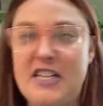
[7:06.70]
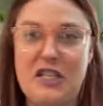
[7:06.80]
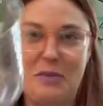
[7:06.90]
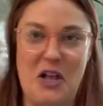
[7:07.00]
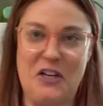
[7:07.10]

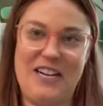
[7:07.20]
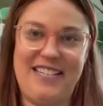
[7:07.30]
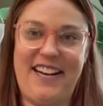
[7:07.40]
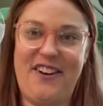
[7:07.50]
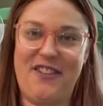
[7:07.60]
smaller
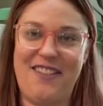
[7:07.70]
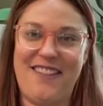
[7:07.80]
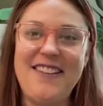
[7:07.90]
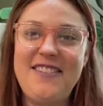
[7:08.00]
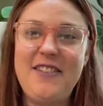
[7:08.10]
container than
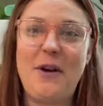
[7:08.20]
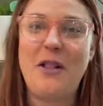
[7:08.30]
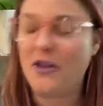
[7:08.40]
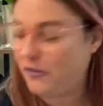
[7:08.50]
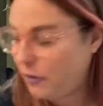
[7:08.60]
this, so I'll
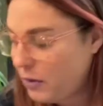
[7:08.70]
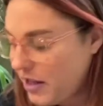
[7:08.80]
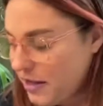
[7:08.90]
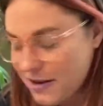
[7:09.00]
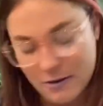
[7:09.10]
look for one
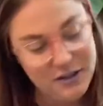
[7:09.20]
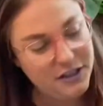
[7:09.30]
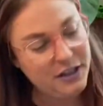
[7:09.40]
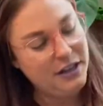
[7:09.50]
of those.